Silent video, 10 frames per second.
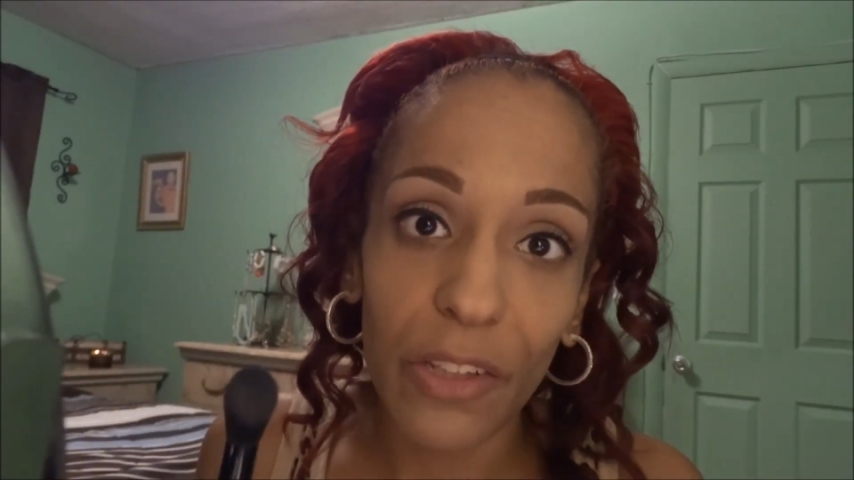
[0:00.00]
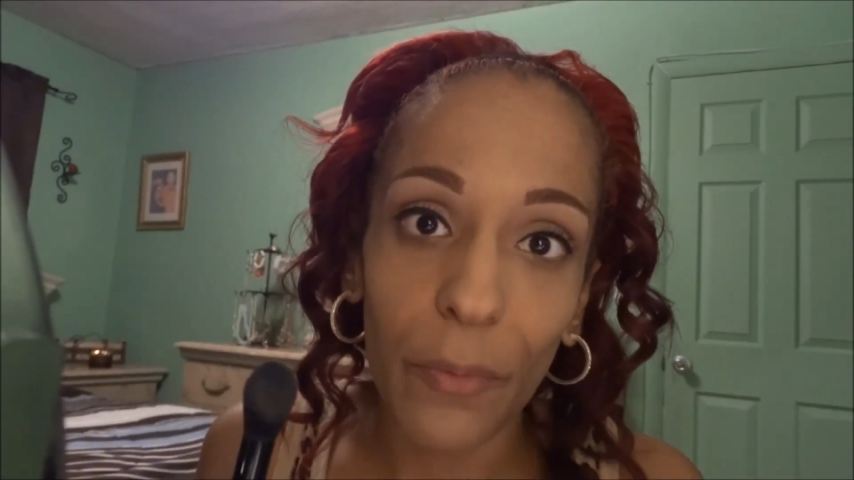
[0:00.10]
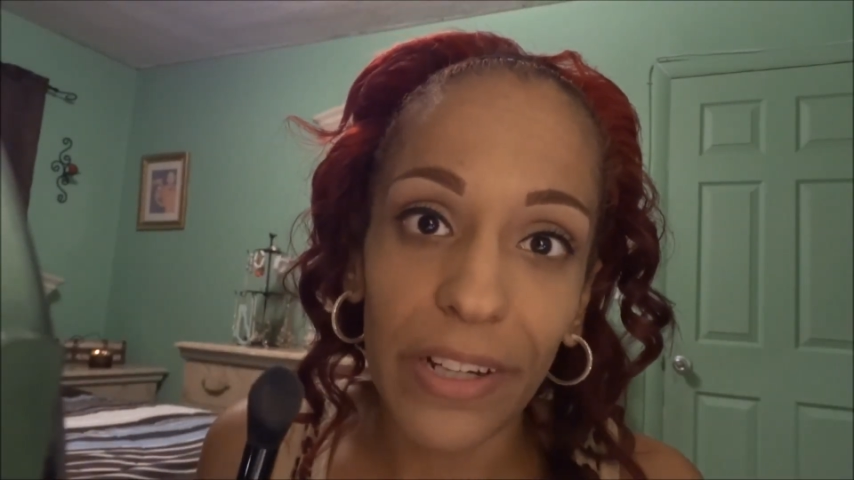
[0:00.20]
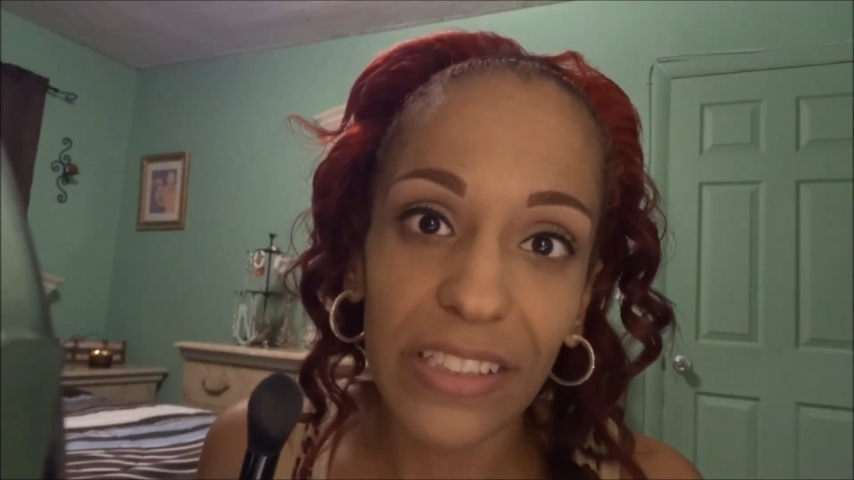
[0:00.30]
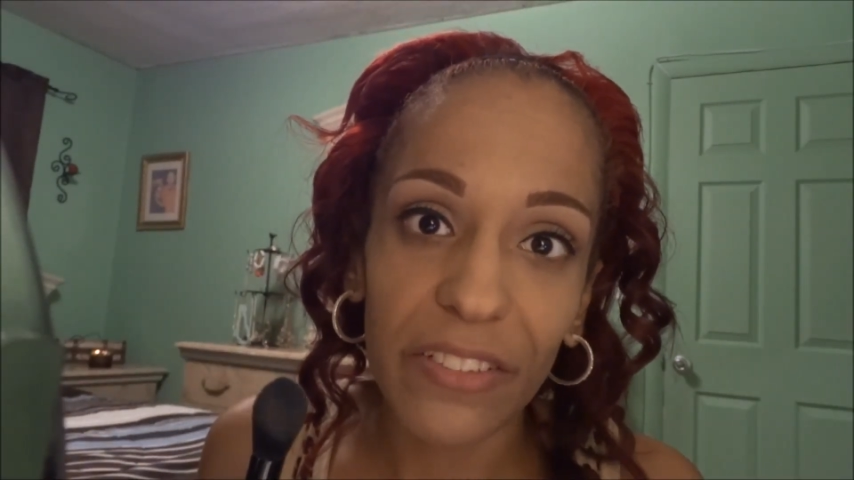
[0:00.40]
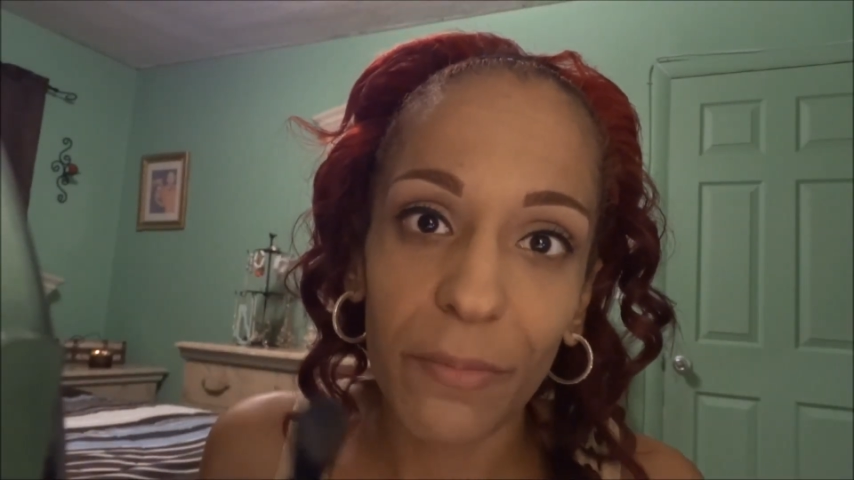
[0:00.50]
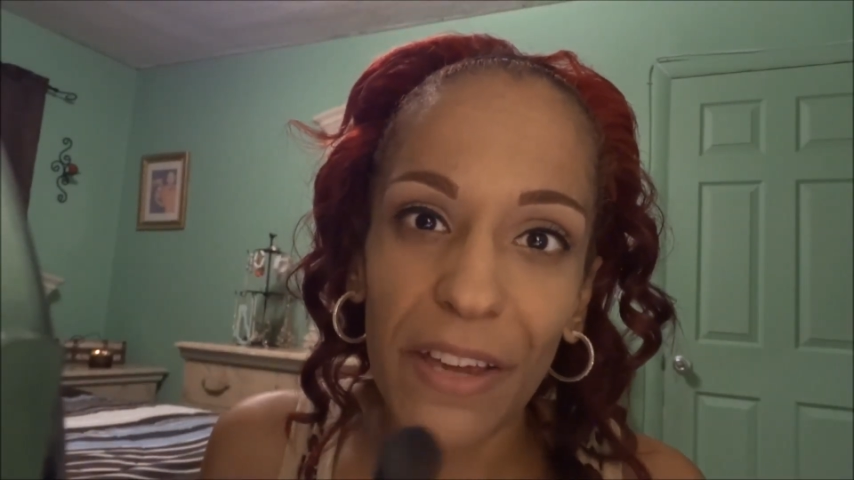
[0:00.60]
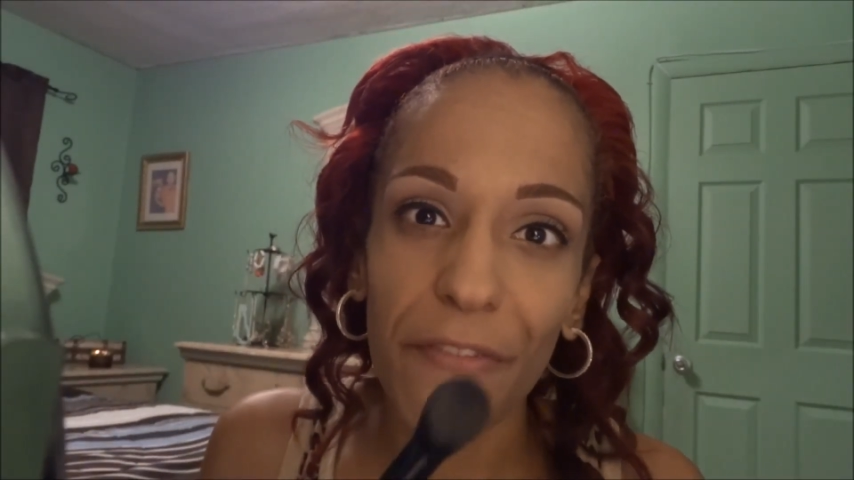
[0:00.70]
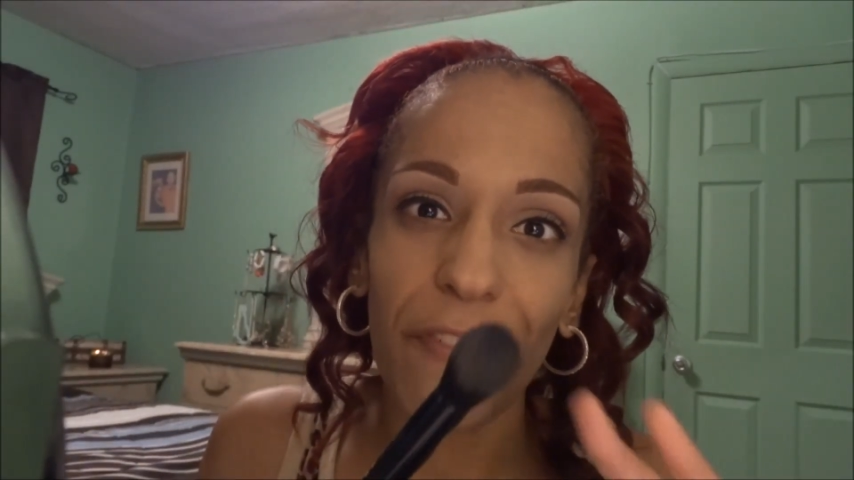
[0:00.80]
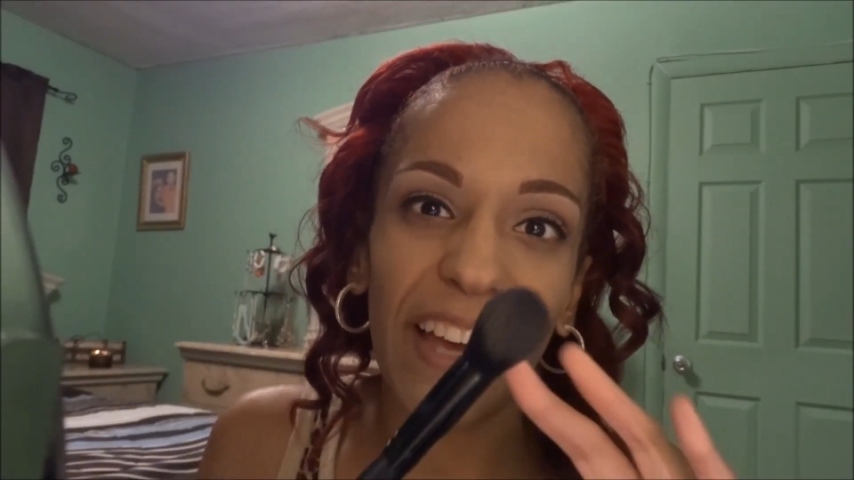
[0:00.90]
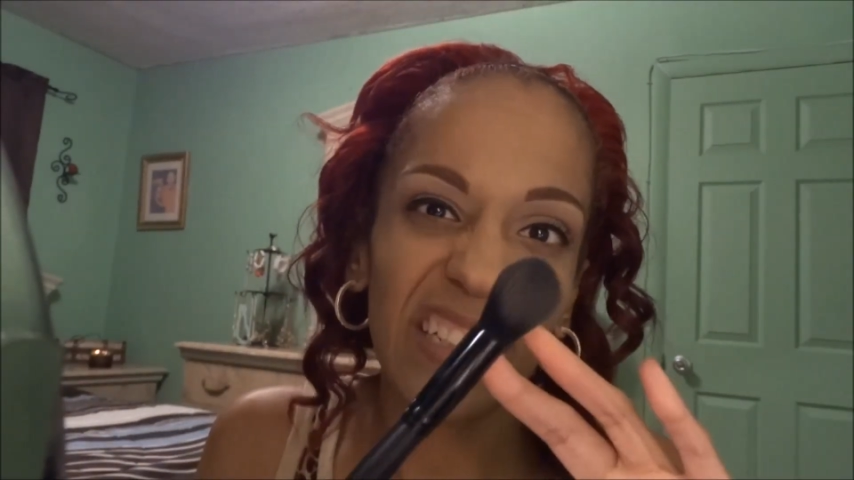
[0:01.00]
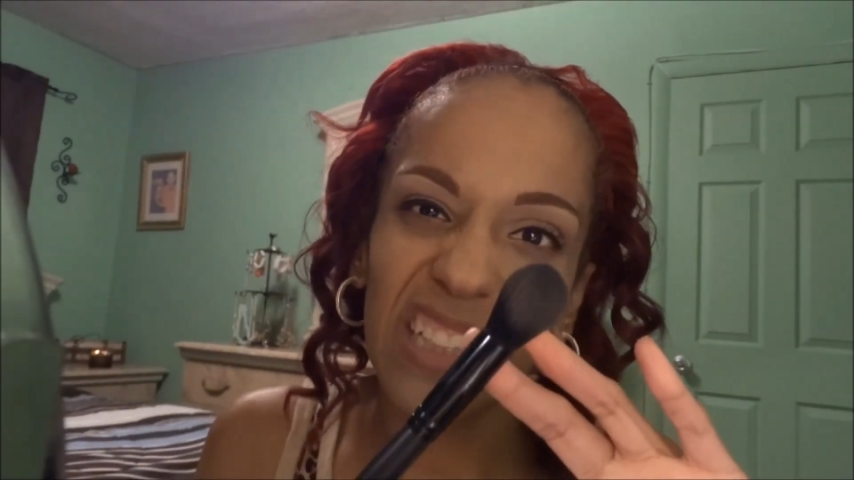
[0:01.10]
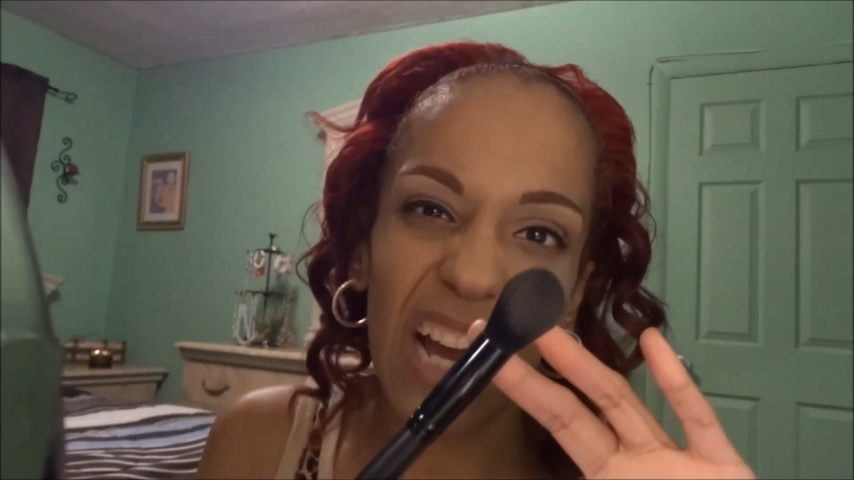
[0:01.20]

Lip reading: the rest of my face,